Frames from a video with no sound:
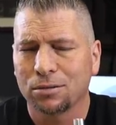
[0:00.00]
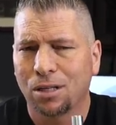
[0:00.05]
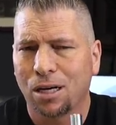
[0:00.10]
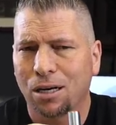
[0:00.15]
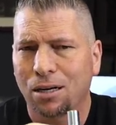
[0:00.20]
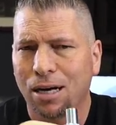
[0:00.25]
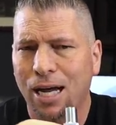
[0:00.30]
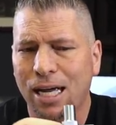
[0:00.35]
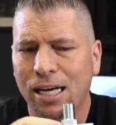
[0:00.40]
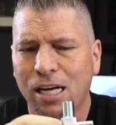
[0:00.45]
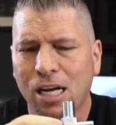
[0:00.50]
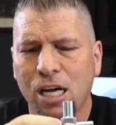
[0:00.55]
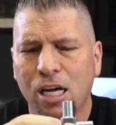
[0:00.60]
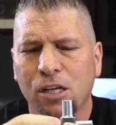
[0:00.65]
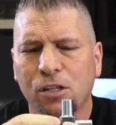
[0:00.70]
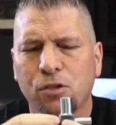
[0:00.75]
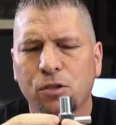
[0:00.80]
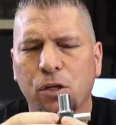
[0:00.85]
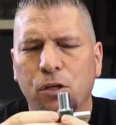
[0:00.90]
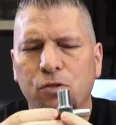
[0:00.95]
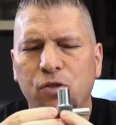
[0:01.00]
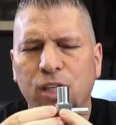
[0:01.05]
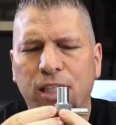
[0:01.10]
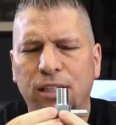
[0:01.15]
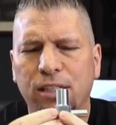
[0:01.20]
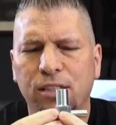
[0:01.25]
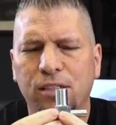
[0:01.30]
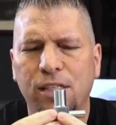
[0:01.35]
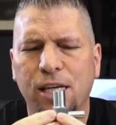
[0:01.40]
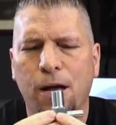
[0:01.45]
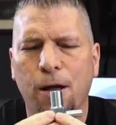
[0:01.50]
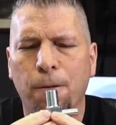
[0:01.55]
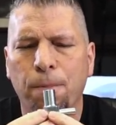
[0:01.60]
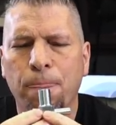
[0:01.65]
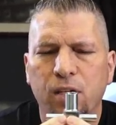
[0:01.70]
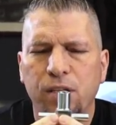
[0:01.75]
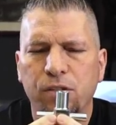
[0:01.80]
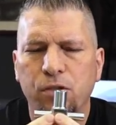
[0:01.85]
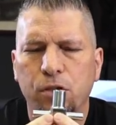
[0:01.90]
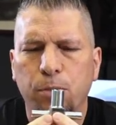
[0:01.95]
All right, so check this out.
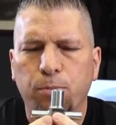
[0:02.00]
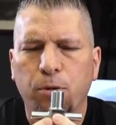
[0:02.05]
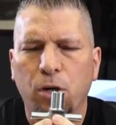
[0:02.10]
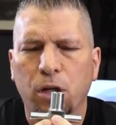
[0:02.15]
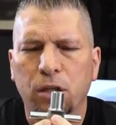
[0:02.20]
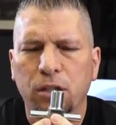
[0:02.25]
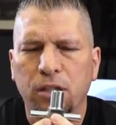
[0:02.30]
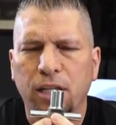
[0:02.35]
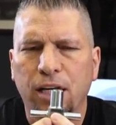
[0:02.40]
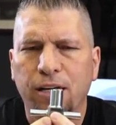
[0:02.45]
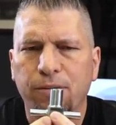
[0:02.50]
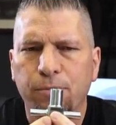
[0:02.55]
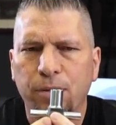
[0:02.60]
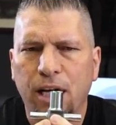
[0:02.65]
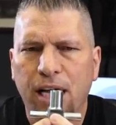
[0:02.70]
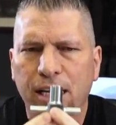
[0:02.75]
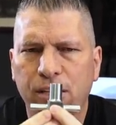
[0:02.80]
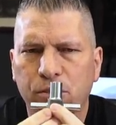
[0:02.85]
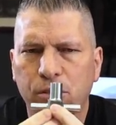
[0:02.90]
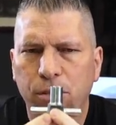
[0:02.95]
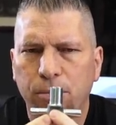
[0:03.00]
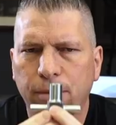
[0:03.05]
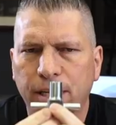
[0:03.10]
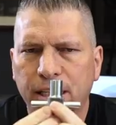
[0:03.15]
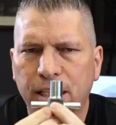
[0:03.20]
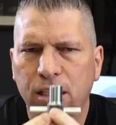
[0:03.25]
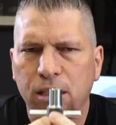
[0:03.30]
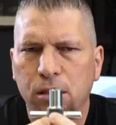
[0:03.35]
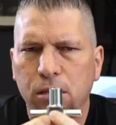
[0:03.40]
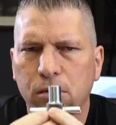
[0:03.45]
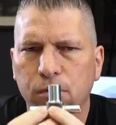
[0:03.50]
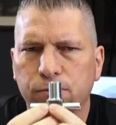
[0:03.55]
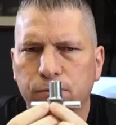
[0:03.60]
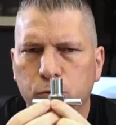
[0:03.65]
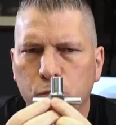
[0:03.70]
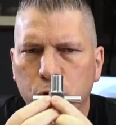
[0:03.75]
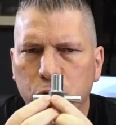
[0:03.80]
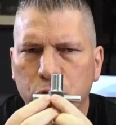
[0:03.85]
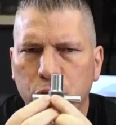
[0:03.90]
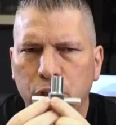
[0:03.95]
This is a part that I've been actually making
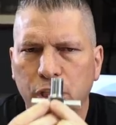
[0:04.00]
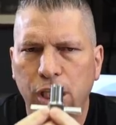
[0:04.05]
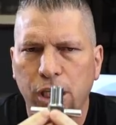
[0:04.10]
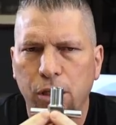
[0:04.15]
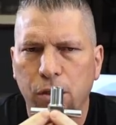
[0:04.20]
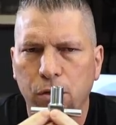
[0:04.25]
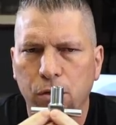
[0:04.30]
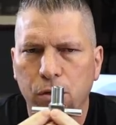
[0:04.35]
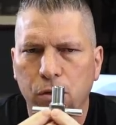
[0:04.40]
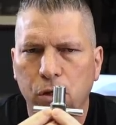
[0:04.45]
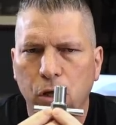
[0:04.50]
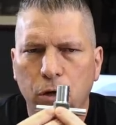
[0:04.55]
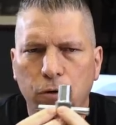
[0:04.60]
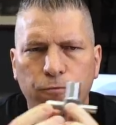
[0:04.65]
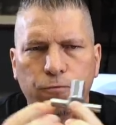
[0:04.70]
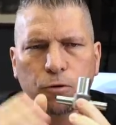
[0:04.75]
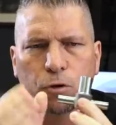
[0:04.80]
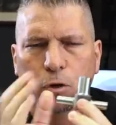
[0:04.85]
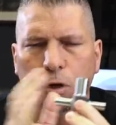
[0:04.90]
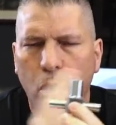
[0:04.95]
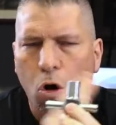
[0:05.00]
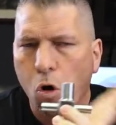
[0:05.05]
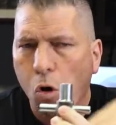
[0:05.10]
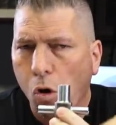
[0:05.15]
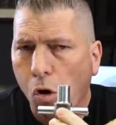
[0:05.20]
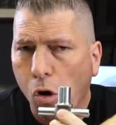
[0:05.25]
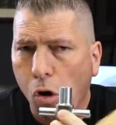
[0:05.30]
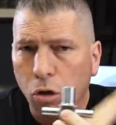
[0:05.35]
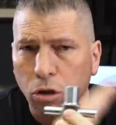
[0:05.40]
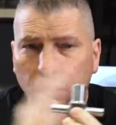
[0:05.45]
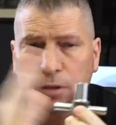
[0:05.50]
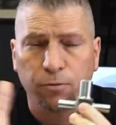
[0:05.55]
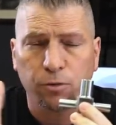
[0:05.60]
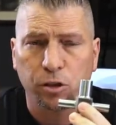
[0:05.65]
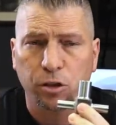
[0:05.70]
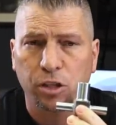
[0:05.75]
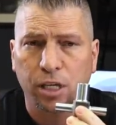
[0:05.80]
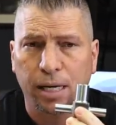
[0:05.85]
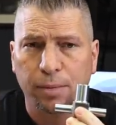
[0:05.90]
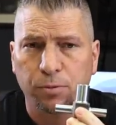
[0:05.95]
for years for all
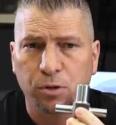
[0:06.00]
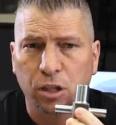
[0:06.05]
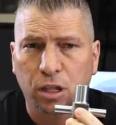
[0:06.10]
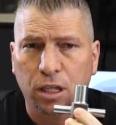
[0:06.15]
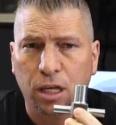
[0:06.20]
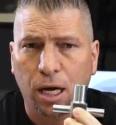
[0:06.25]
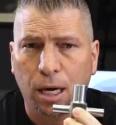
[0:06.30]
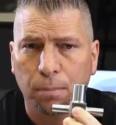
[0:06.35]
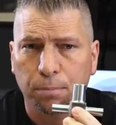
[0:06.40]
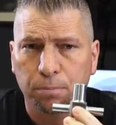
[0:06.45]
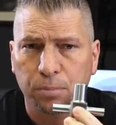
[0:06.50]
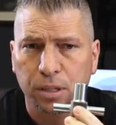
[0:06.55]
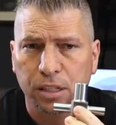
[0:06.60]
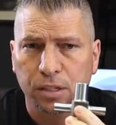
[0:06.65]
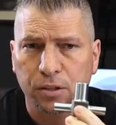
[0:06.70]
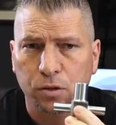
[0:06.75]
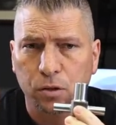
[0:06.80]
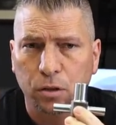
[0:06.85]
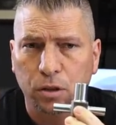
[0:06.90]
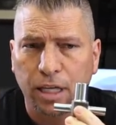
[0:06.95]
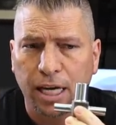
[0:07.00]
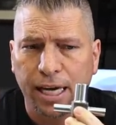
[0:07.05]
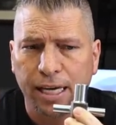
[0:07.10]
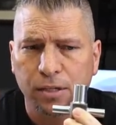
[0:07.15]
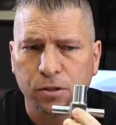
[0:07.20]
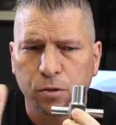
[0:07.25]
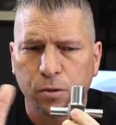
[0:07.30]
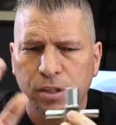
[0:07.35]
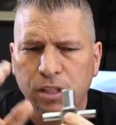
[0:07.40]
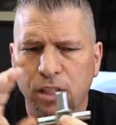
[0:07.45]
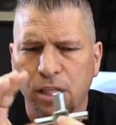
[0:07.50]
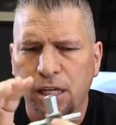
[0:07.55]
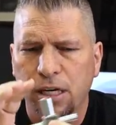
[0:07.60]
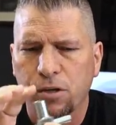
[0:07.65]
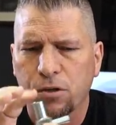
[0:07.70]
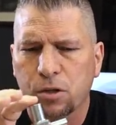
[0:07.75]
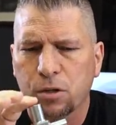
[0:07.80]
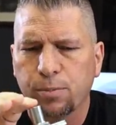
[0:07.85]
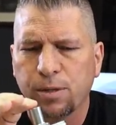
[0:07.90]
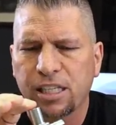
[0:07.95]
different types of companies, okay? So it's an
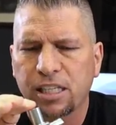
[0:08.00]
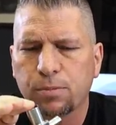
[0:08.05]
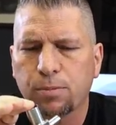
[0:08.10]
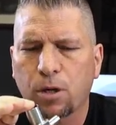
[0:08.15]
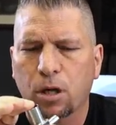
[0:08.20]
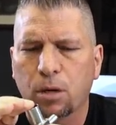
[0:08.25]
aerospace